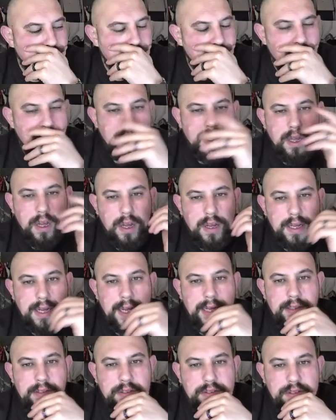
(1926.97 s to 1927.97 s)
Okay,
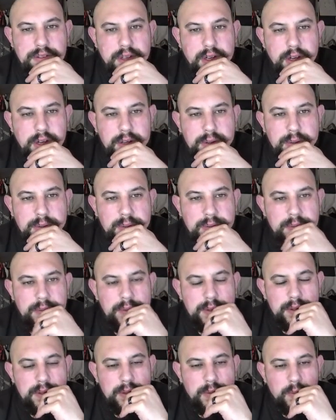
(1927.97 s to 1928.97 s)
so,
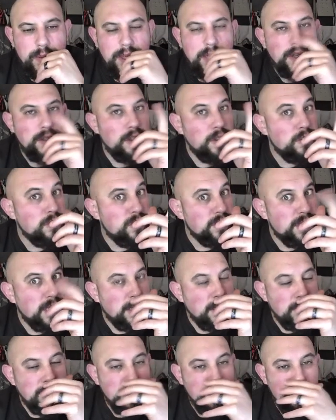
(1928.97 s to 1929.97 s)
we are going
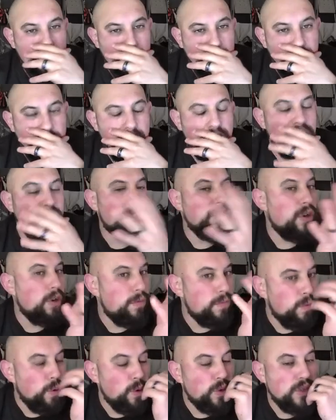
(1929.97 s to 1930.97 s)
second, which is
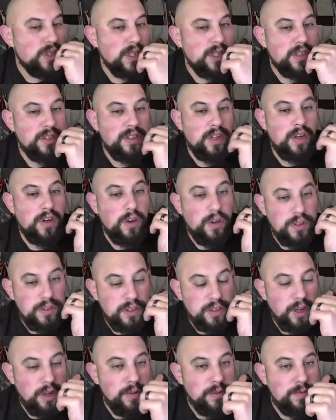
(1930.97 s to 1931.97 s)
unfortunate, because I like to go
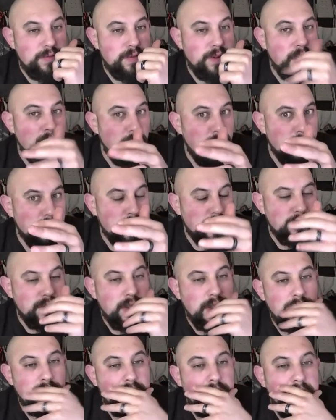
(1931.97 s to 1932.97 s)
first.
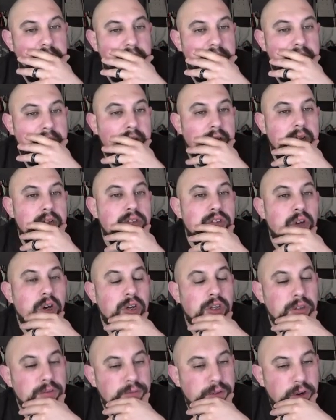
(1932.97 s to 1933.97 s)
So I can
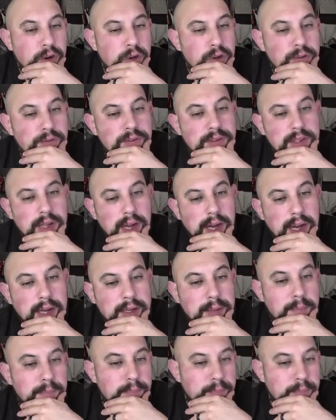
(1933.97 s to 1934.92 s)
evolve, attack, bomb.